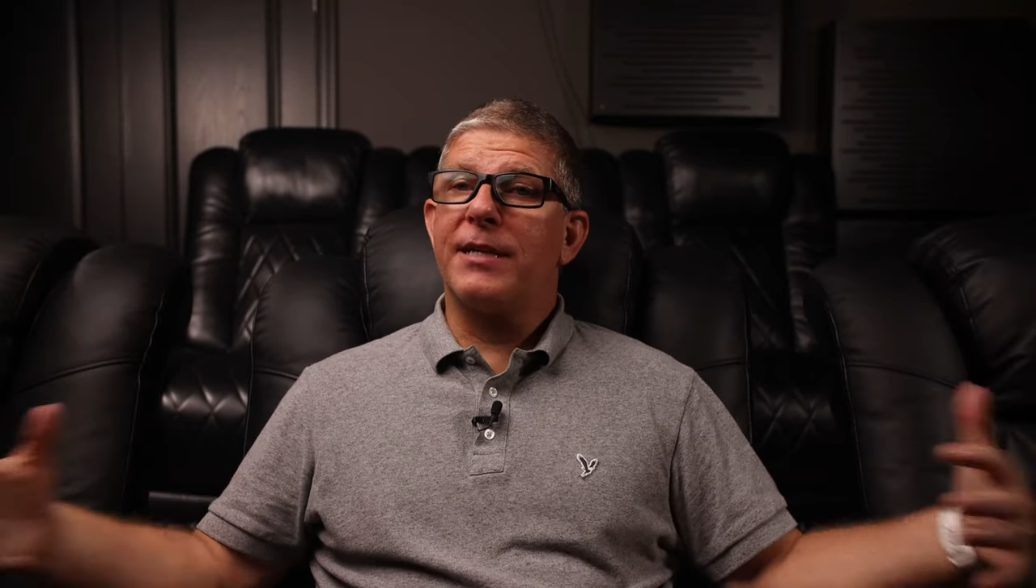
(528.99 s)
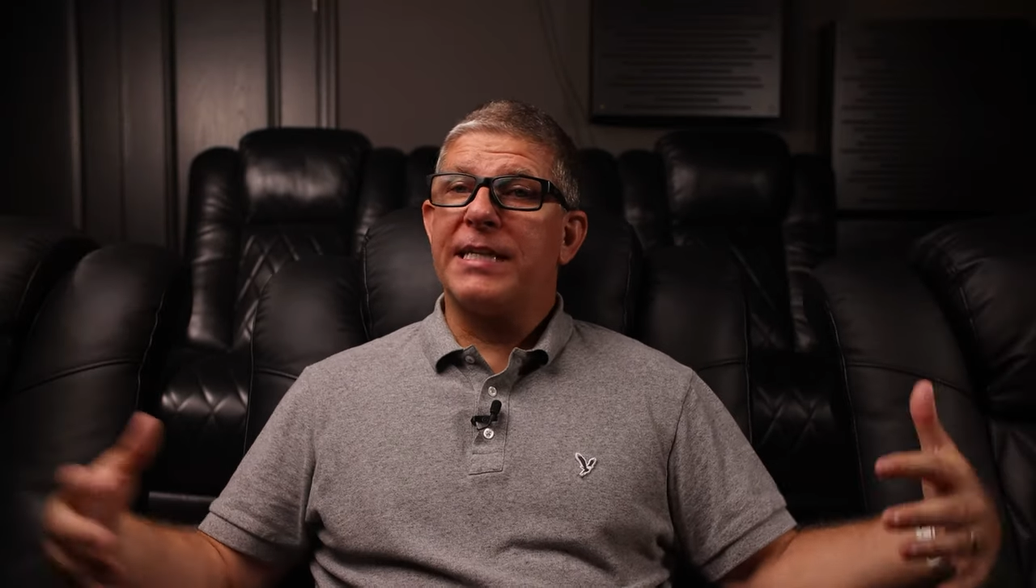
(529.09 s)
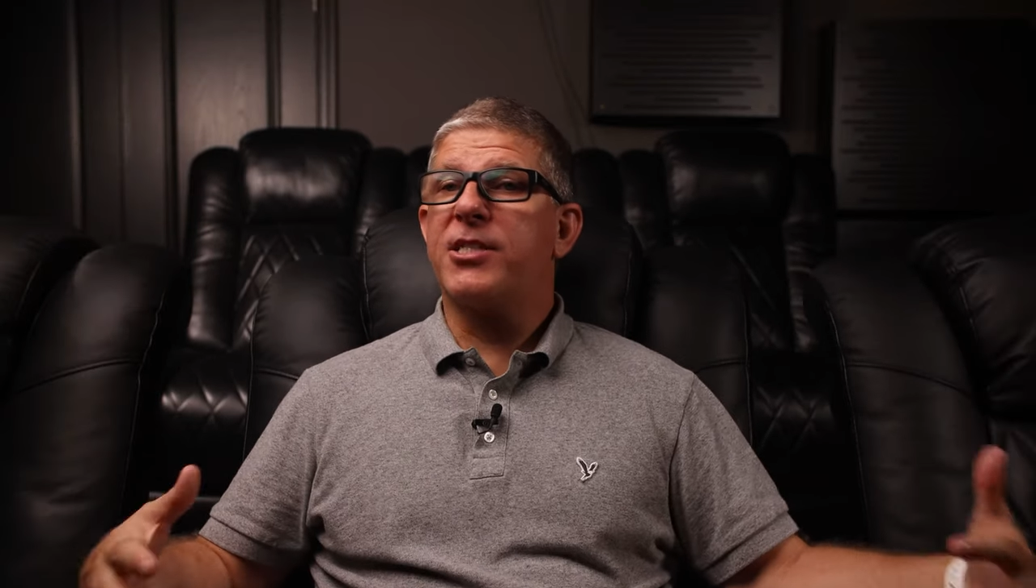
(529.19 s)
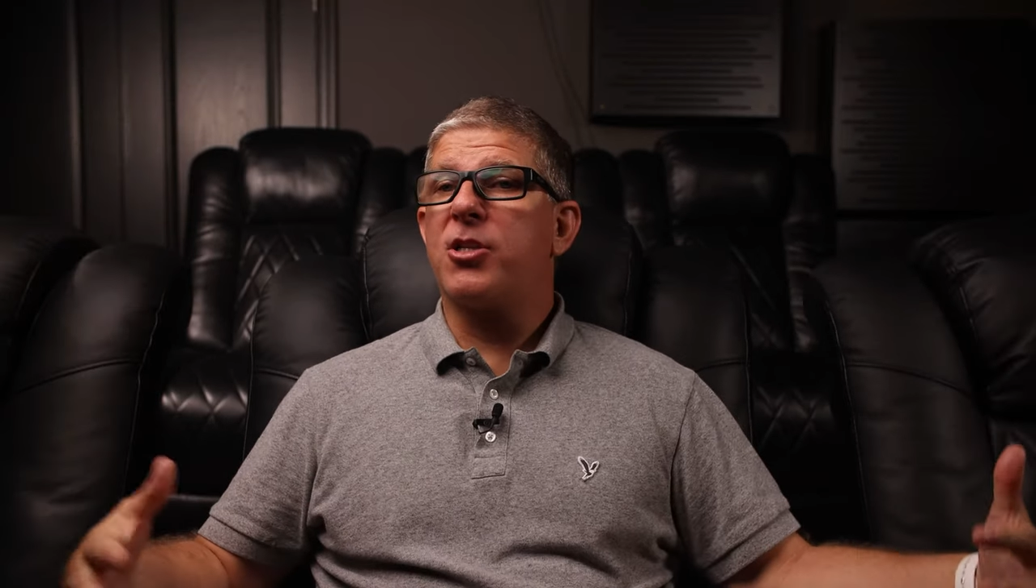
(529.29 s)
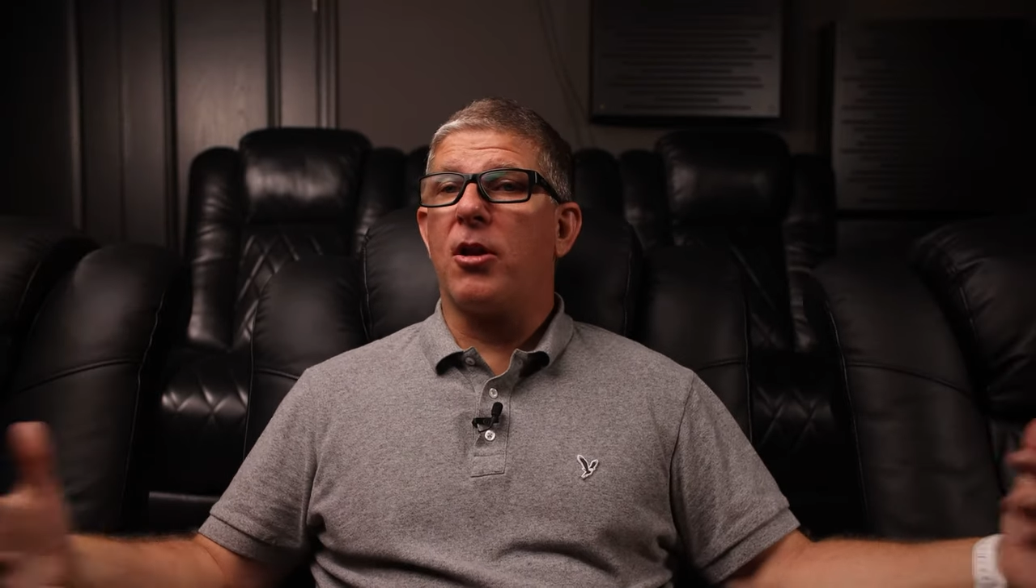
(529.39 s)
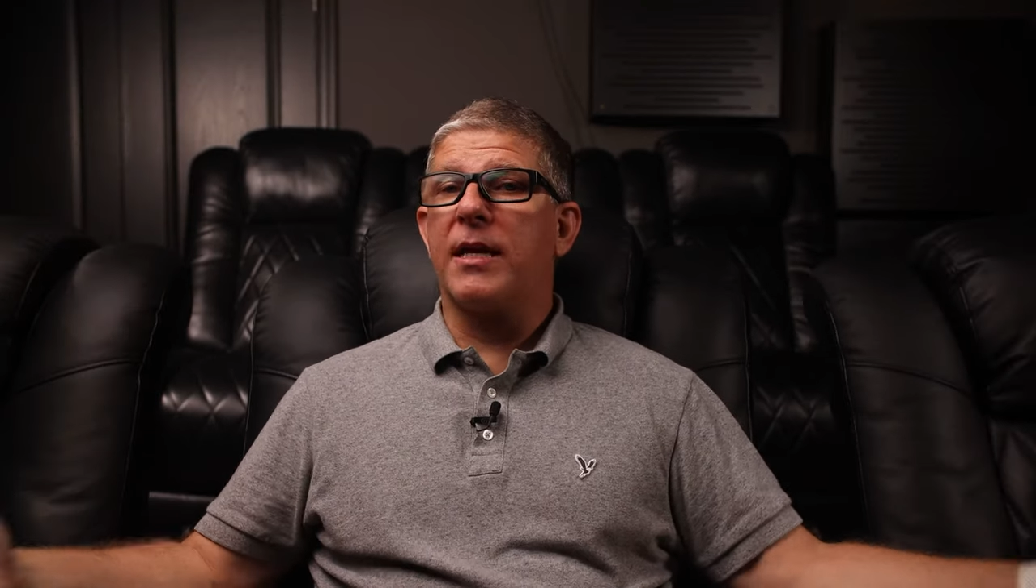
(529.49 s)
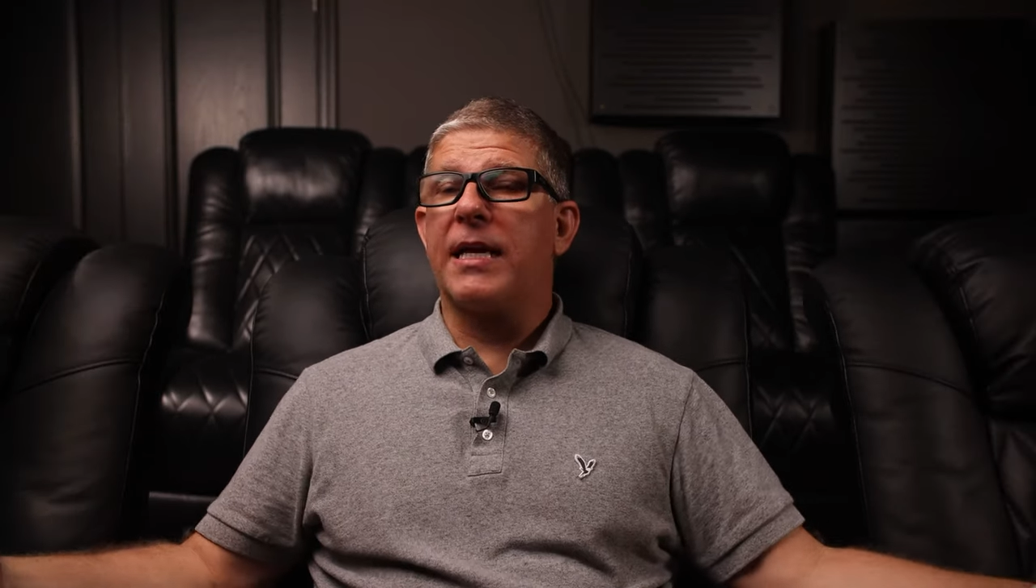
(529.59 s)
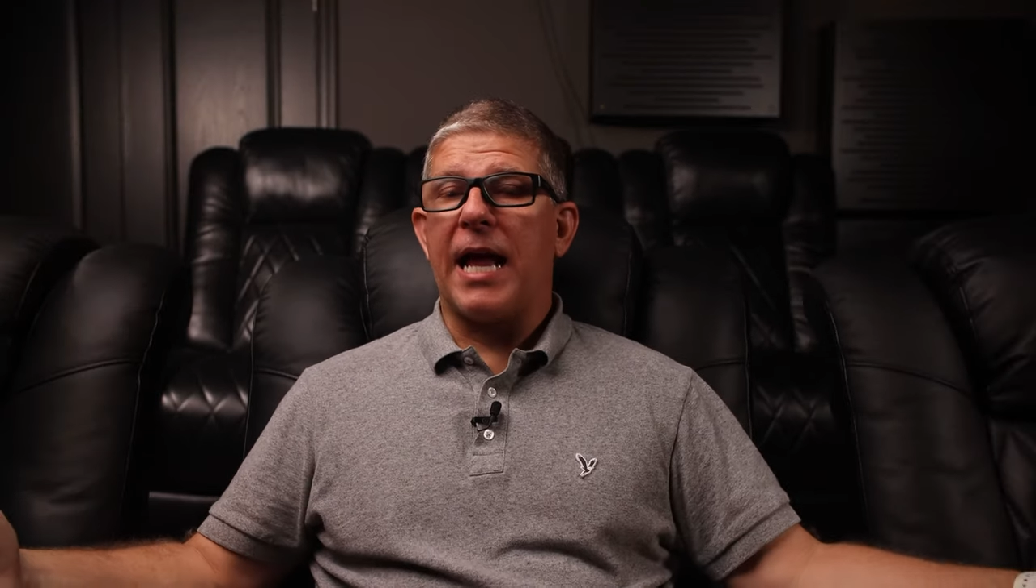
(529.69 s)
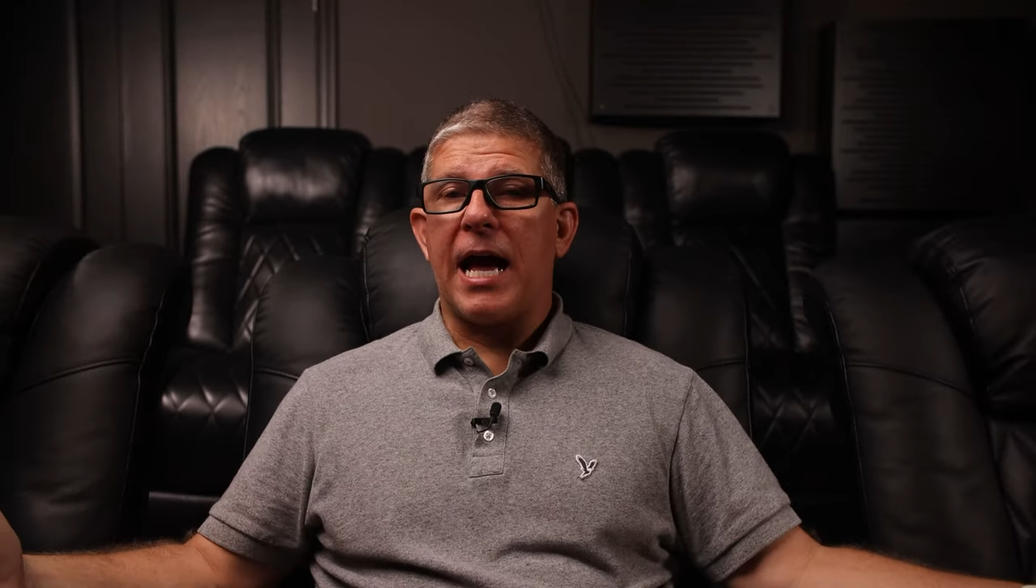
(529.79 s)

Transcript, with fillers: installing an